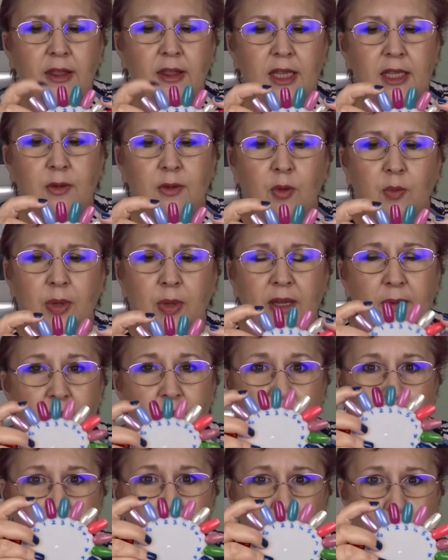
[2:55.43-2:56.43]
this would
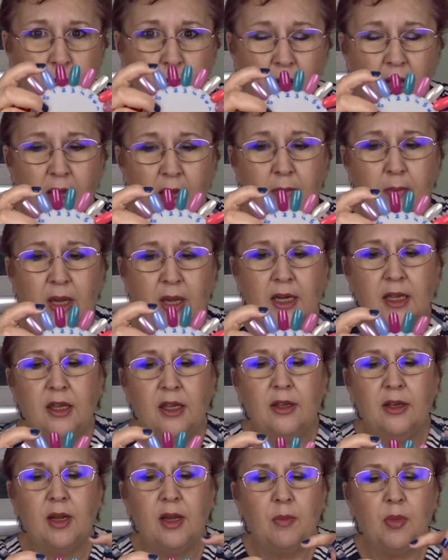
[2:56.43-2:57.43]
be
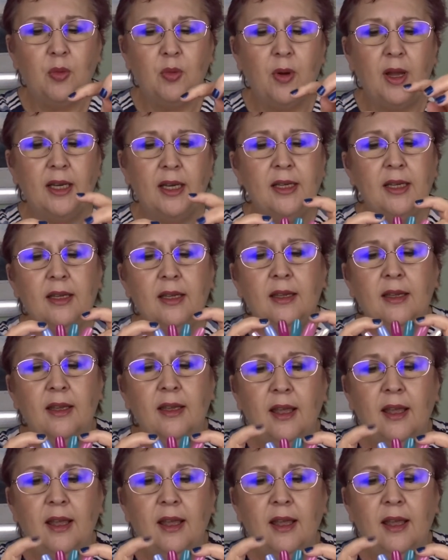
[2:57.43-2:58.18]
manicure number 1,